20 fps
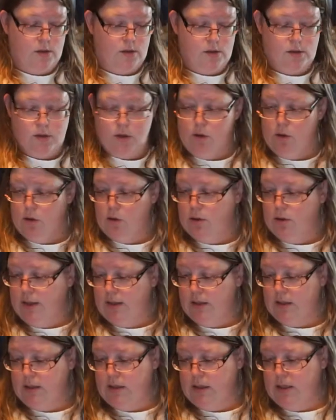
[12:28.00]
So
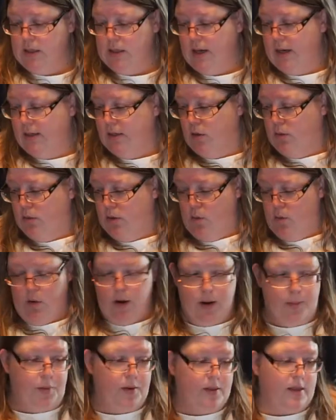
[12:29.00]
let's see, I don't know
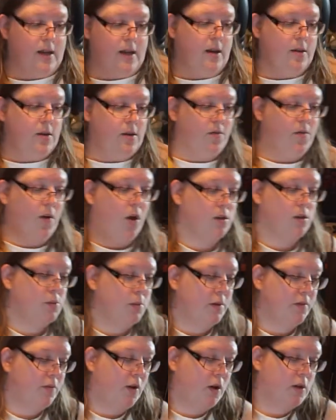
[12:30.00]
where I put that other Fall
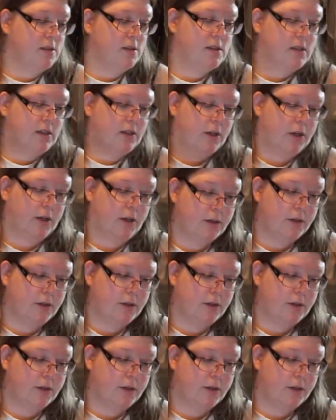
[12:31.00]
Sweet Fall sticker.